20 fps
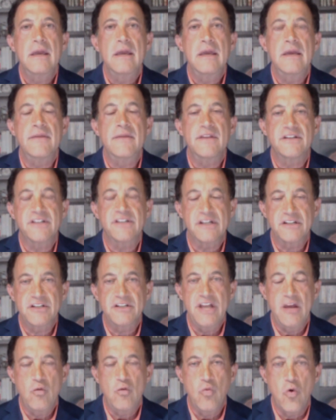in the
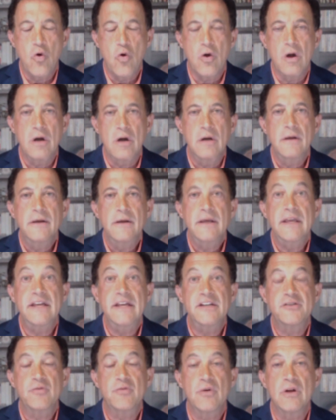Six-Day War,
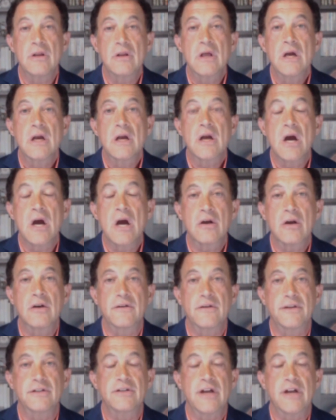Israel
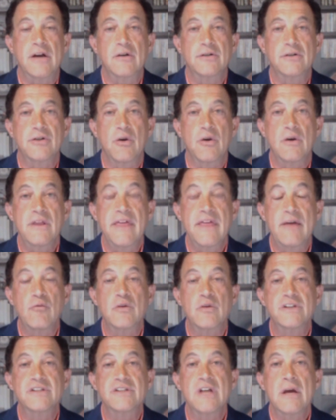conquered the territory that
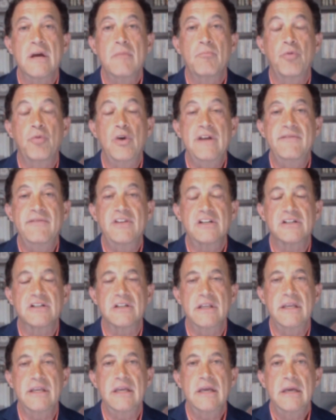was
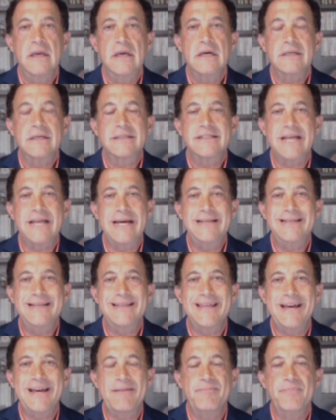previously assigned to
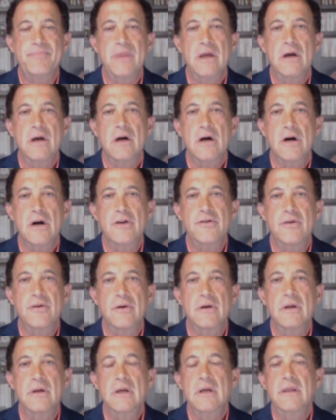them
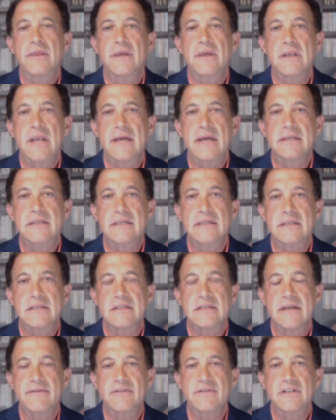under the
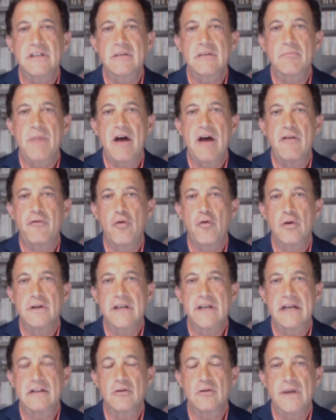1917 Balfour
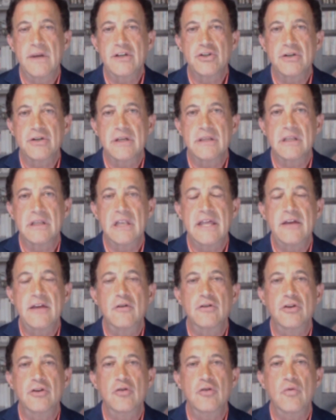Declaration and the
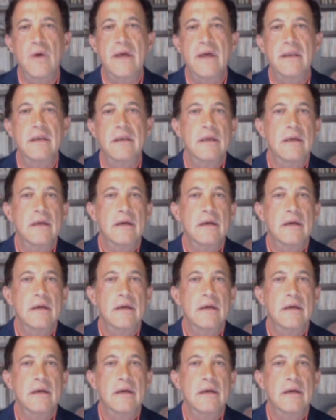later UN